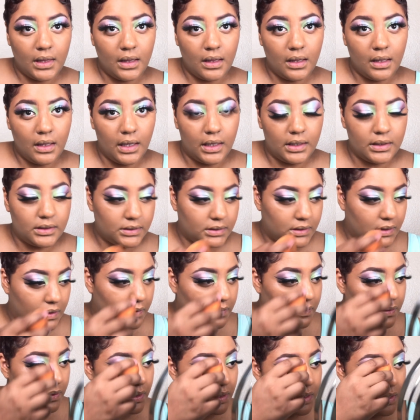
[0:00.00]
like so.
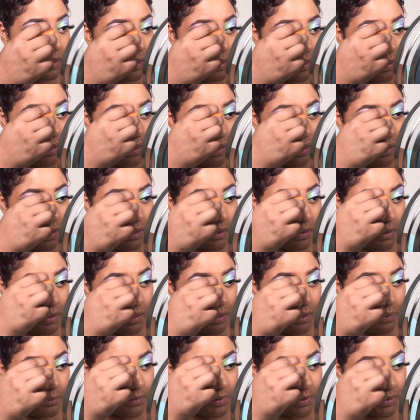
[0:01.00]
And then
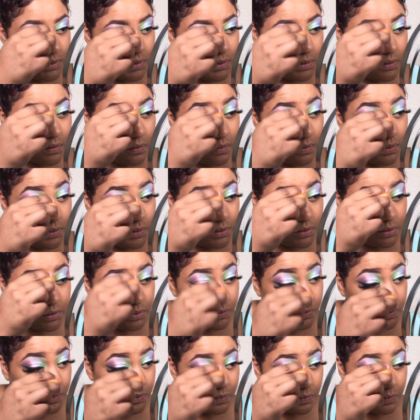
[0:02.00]
I'm just going
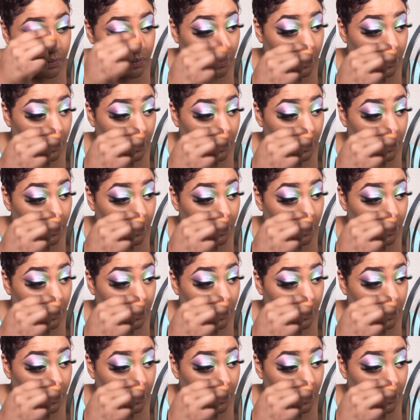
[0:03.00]
to